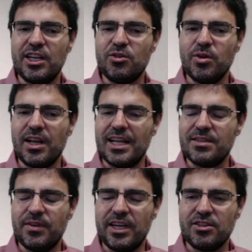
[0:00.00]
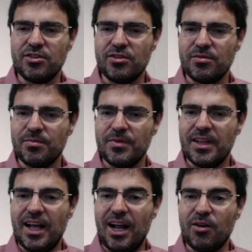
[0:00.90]
into a classification
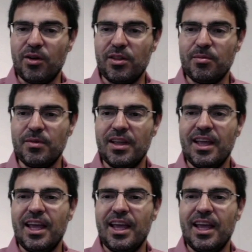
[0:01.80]
algorithm.